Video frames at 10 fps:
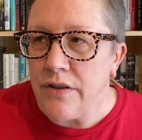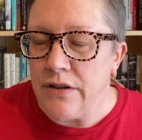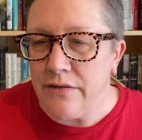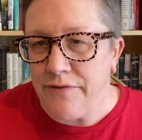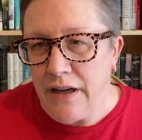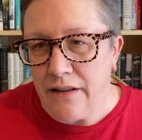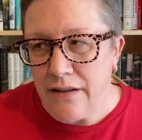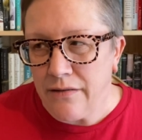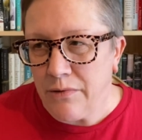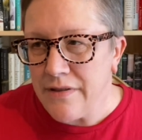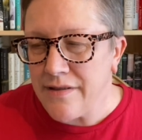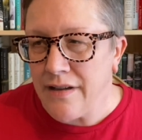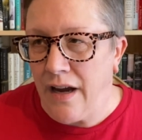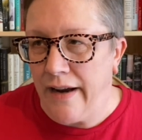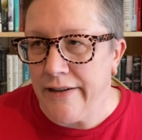the novella, was
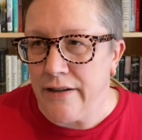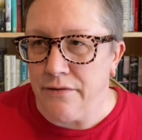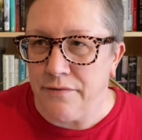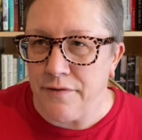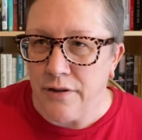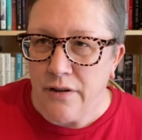kind of